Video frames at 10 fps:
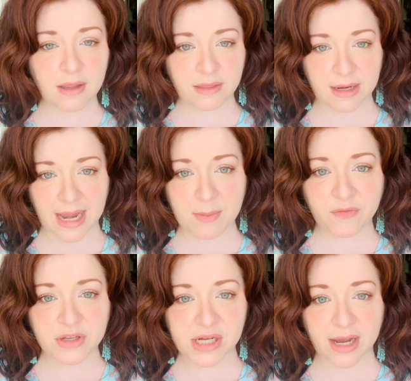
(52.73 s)
the name of
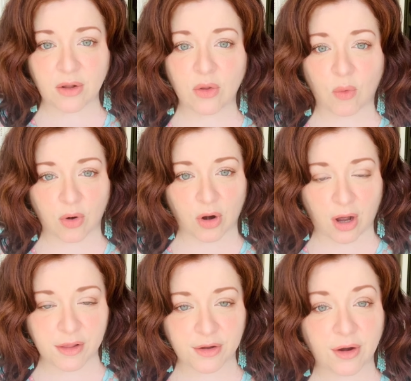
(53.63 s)
the title or
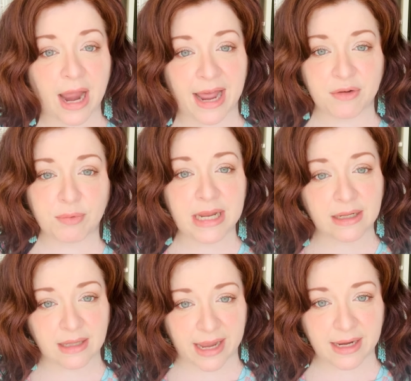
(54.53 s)
author and read
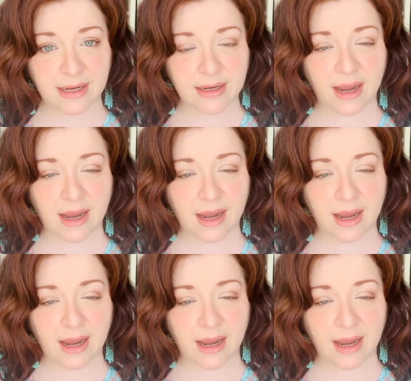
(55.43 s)
alike,